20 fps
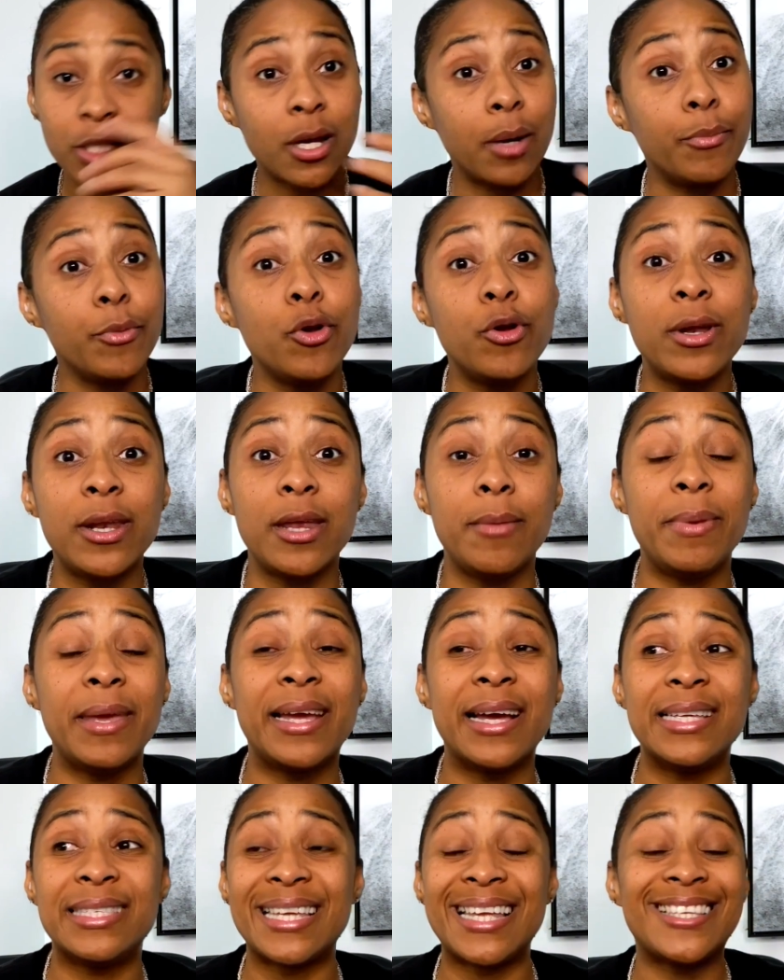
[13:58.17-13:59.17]
community
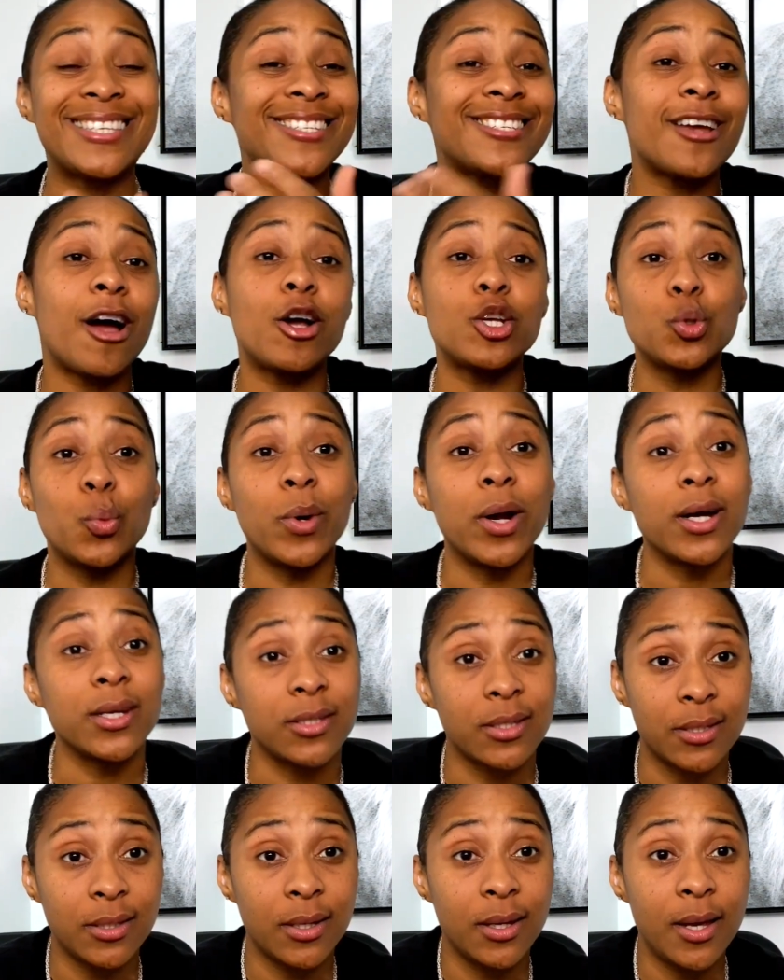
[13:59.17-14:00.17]
because it starts with
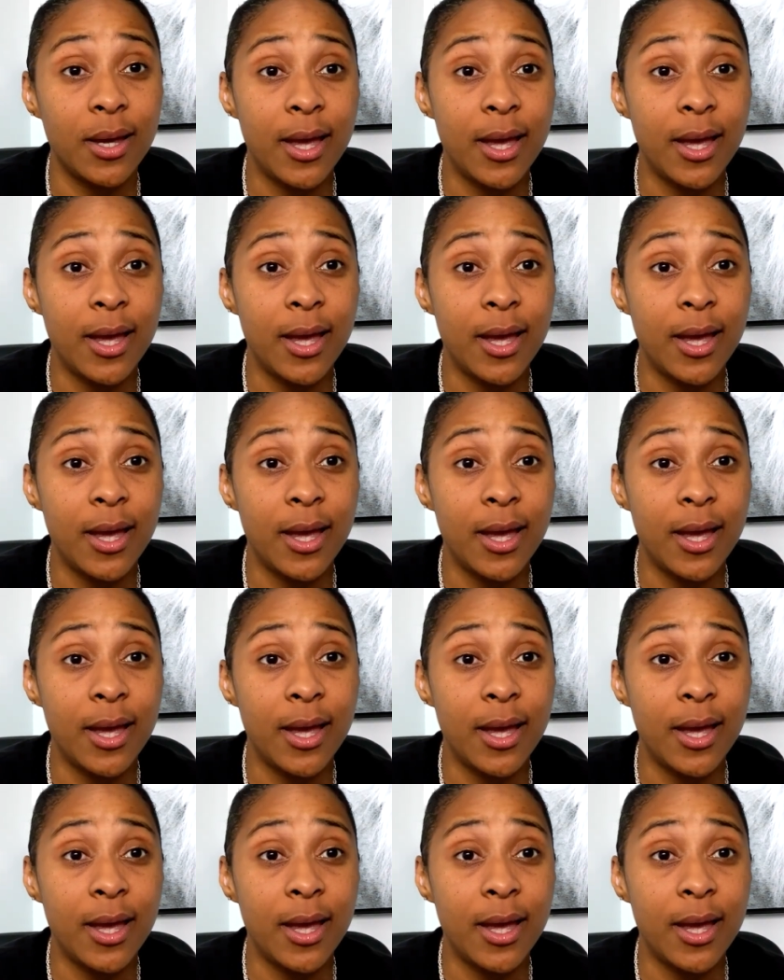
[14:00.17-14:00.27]
us.